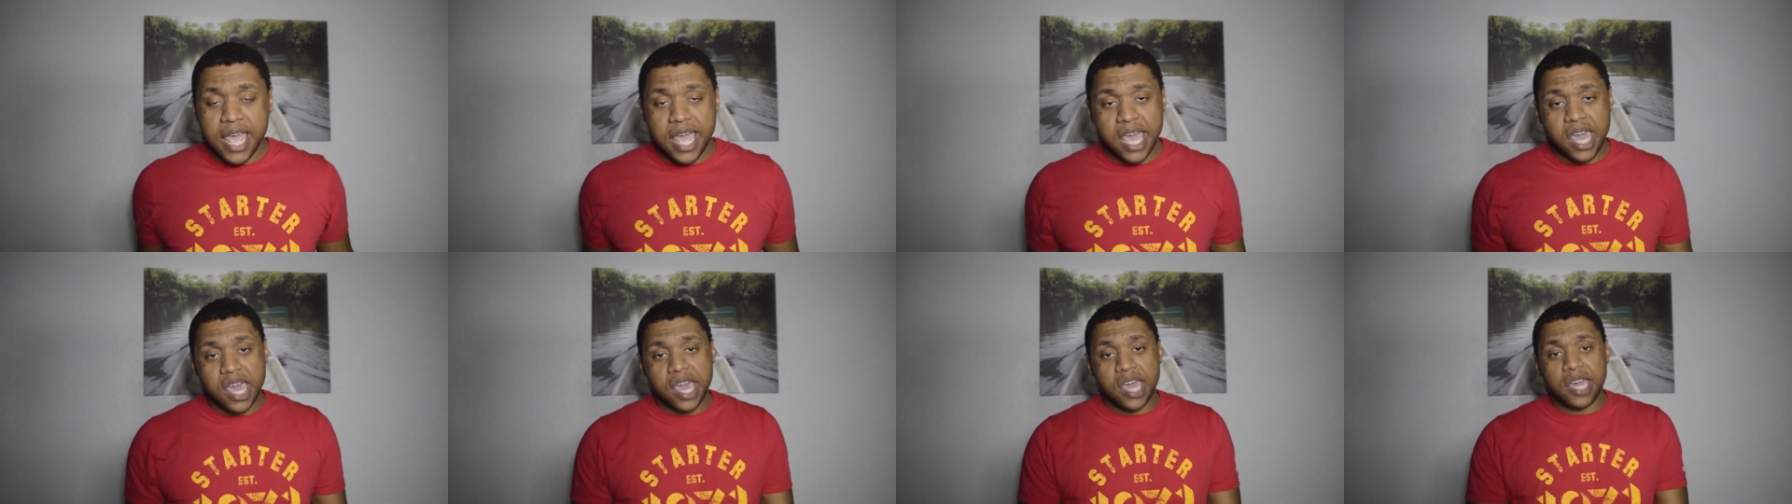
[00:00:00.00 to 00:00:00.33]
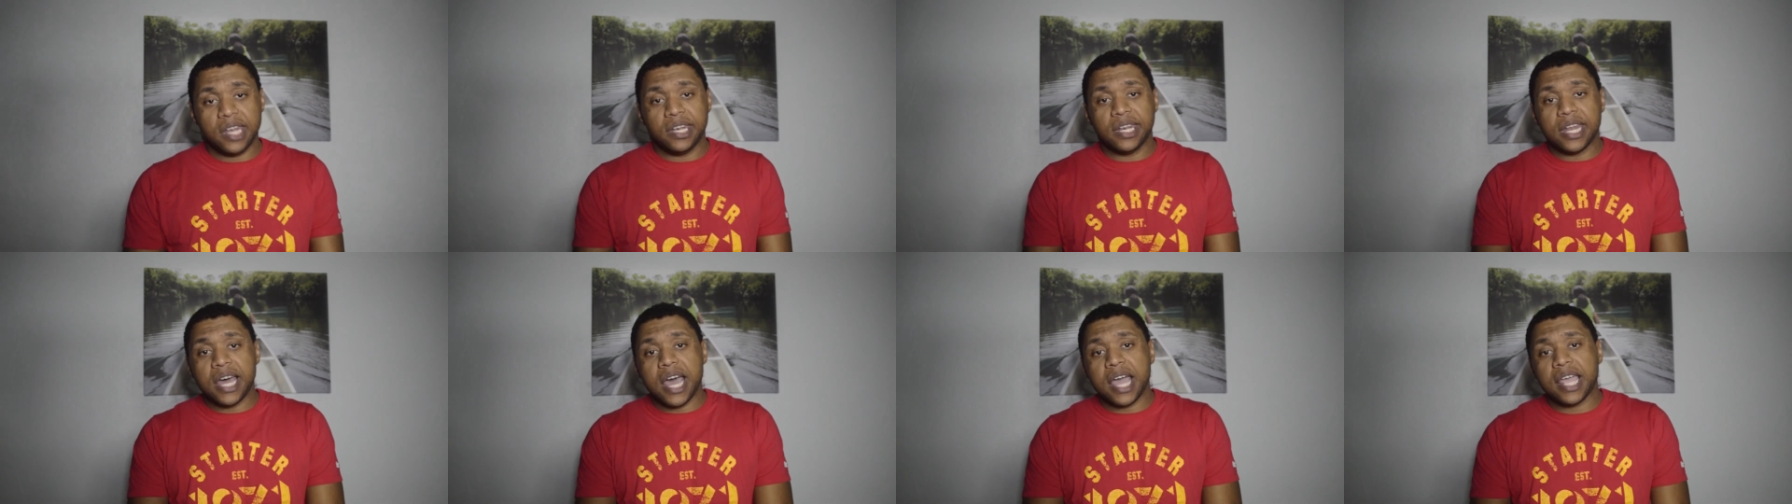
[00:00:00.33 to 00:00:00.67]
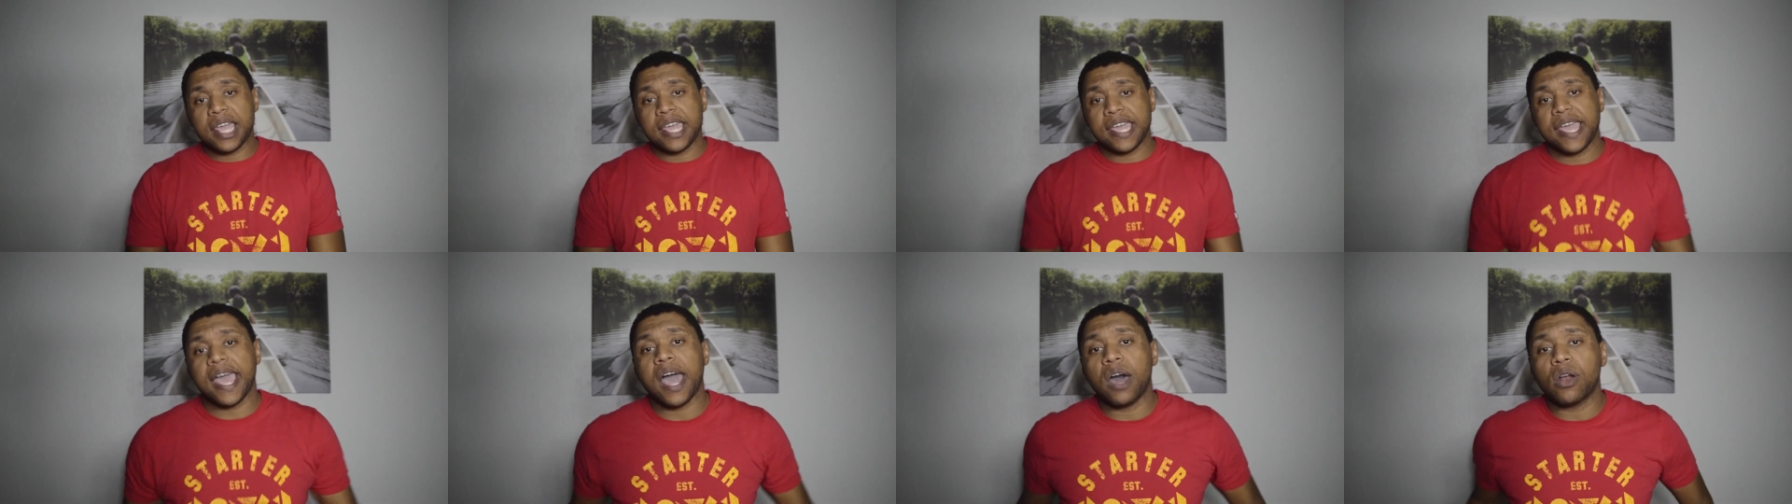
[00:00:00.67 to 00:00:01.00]
and
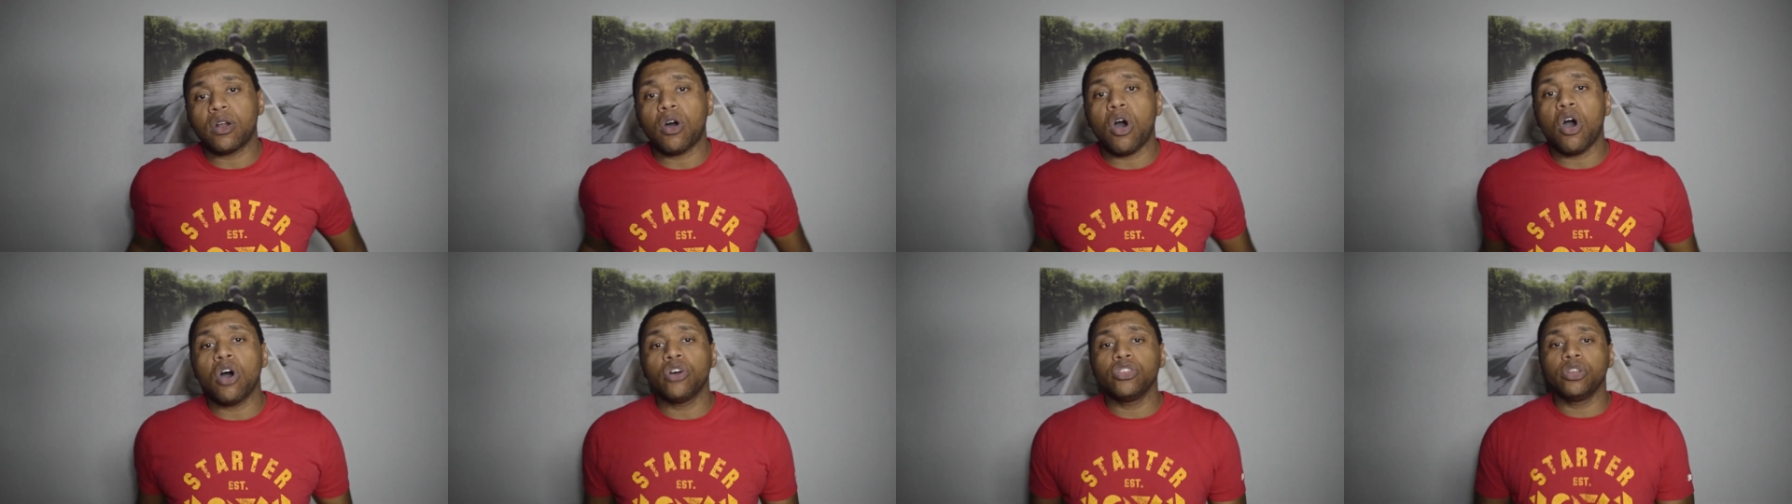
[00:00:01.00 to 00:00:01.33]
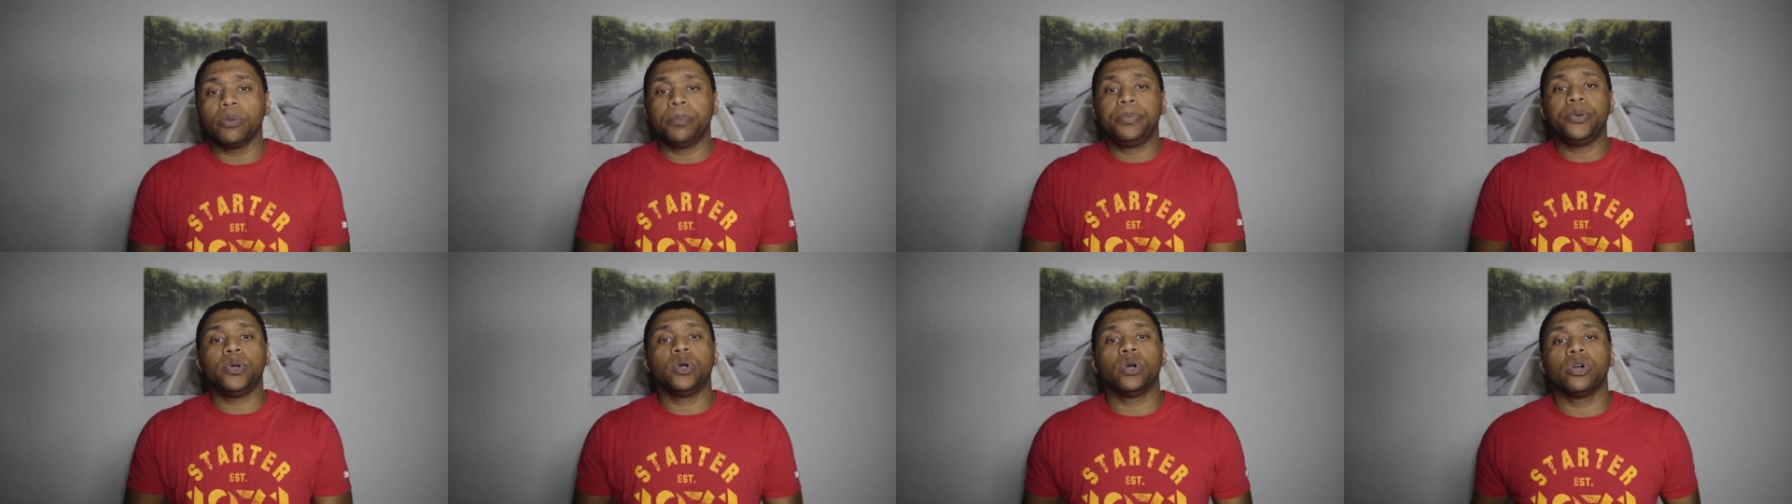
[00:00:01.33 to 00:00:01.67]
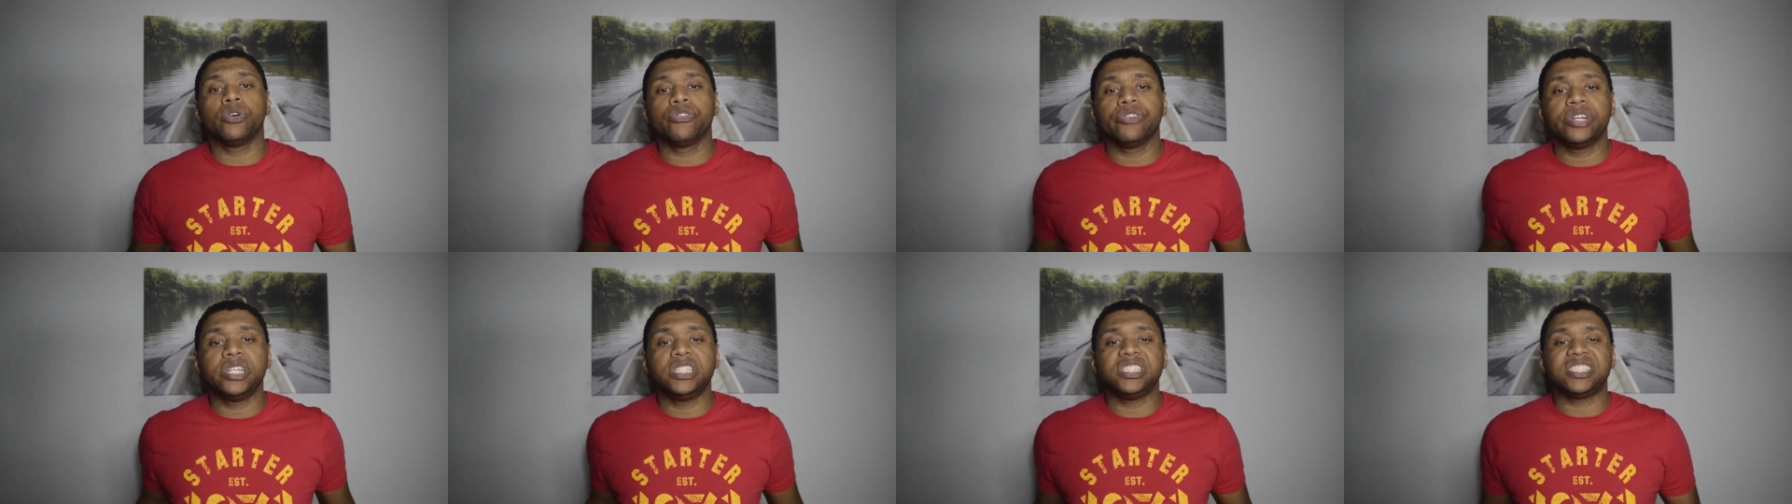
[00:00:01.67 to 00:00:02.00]
knocking out all the
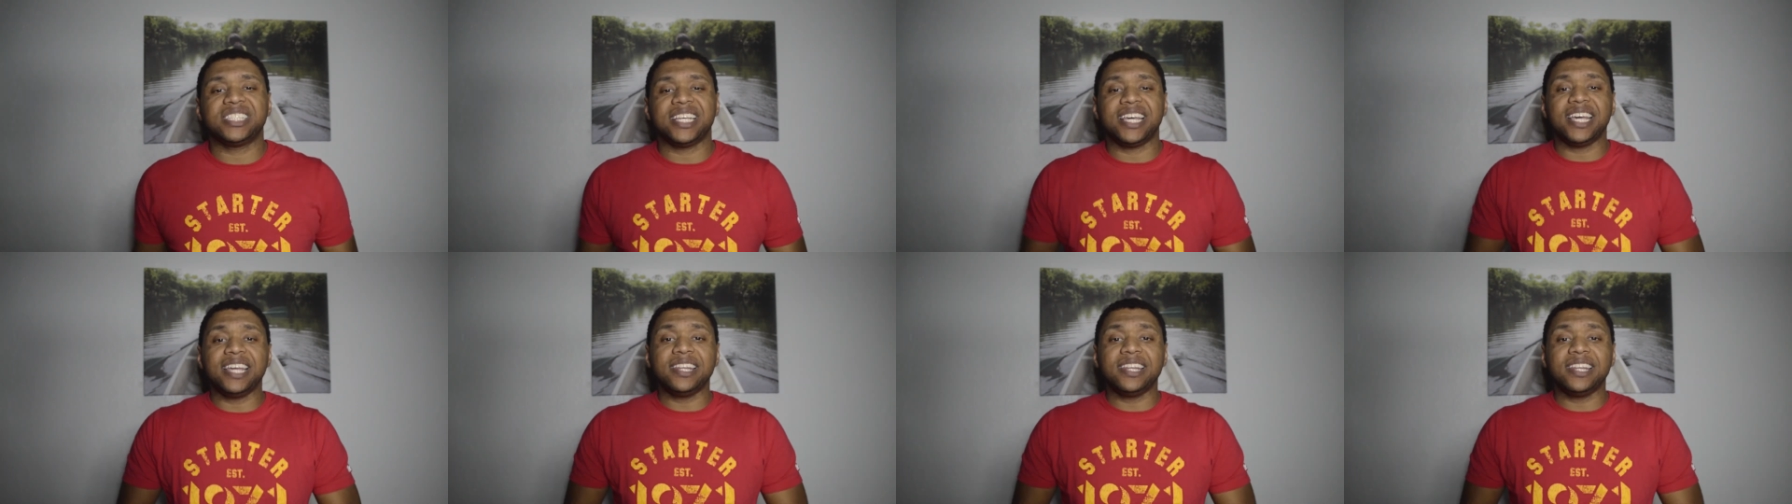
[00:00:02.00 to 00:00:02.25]
breweries